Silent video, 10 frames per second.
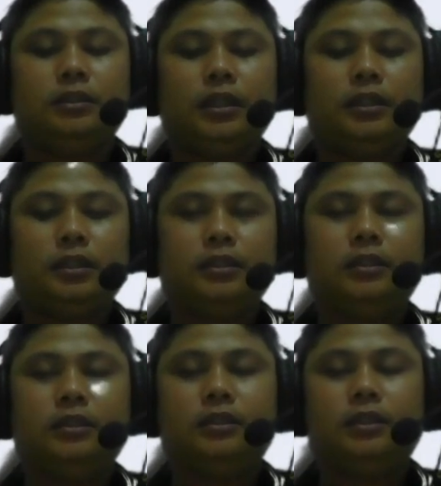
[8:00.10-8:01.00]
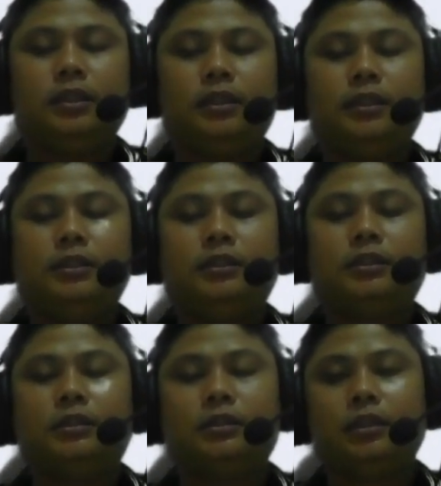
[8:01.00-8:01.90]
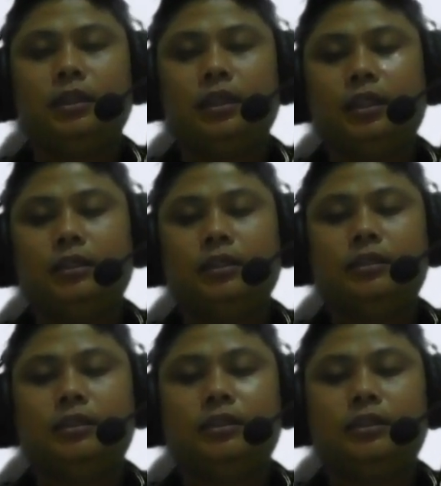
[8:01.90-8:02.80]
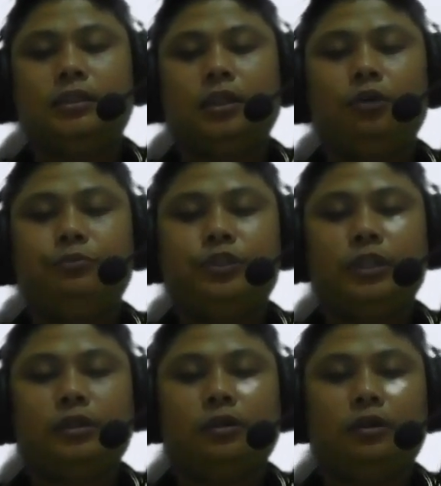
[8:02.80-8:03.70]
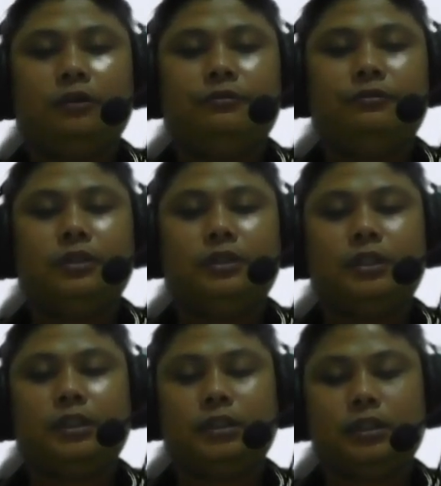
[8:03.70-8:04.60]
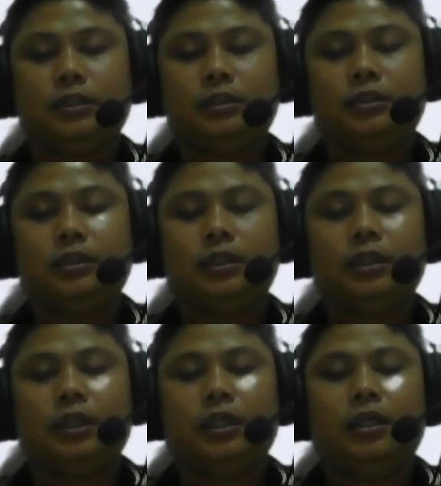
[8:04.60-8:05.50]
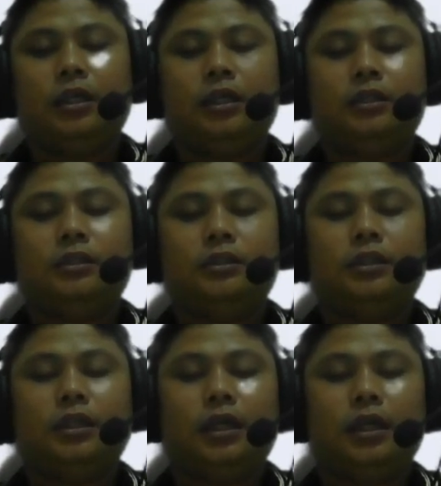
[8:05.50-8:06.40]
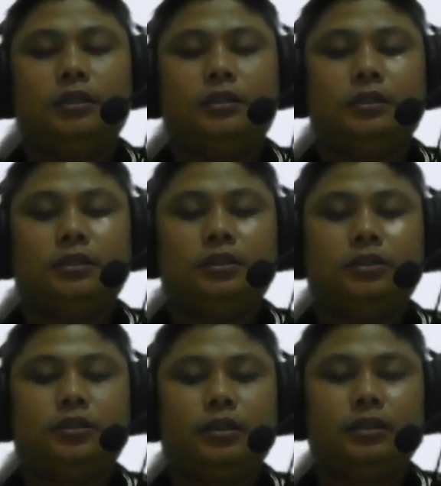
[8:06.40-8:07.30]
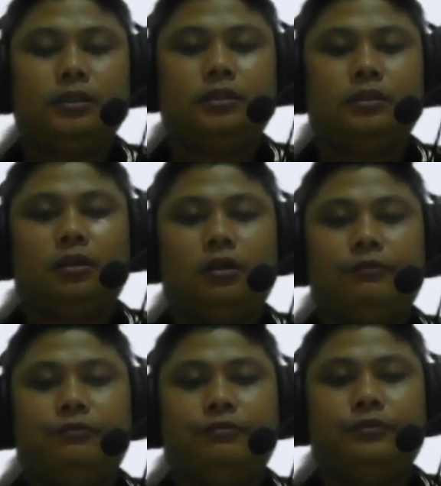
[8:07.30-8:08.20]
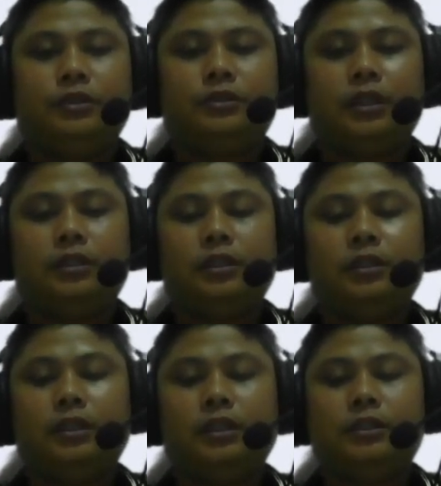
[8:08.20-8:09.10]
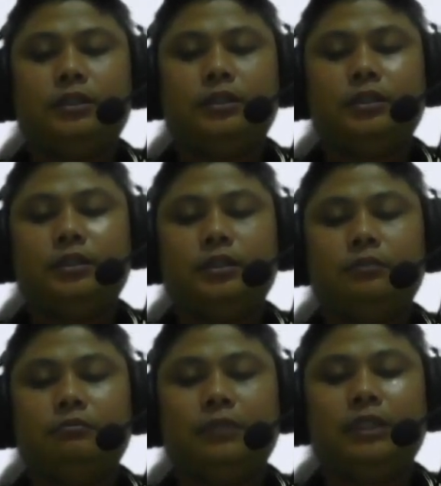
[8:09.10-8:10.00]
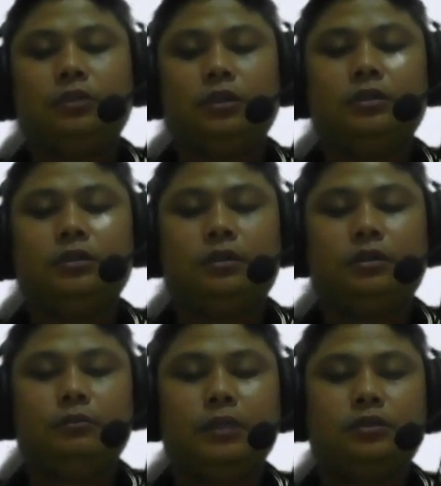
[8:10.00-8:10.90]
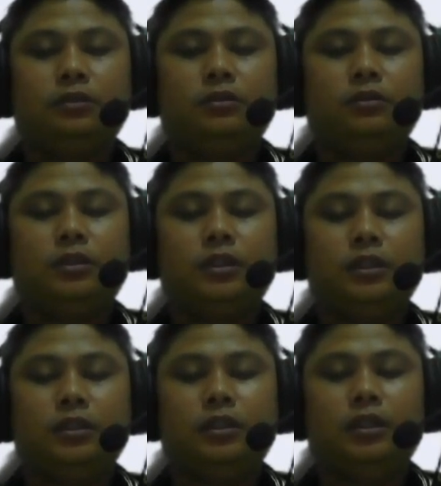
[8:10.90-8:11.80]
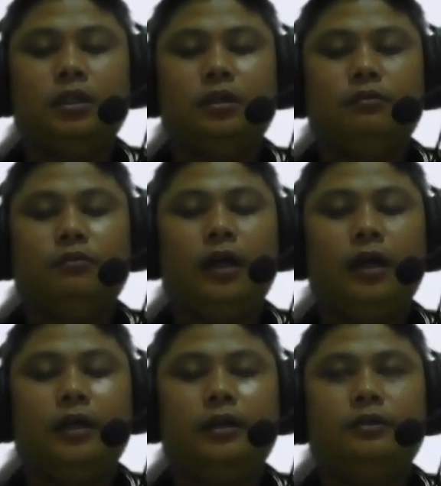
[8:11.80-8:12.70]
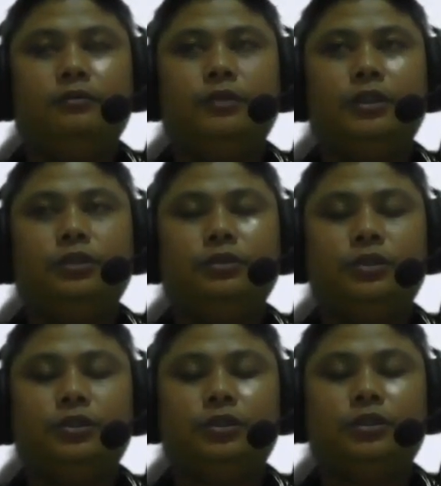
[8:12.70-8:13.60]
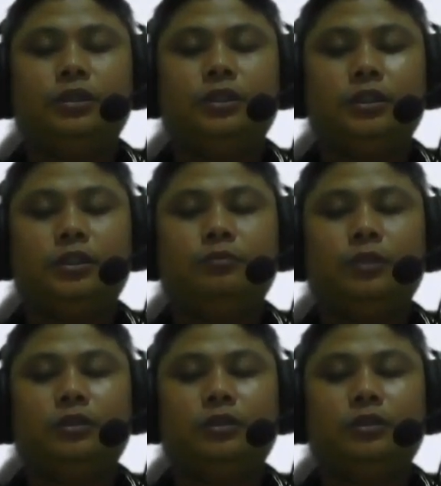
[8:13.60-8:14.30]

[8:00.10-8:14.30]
second is the object of the title, and the third of the title is the method or methodology, where we use this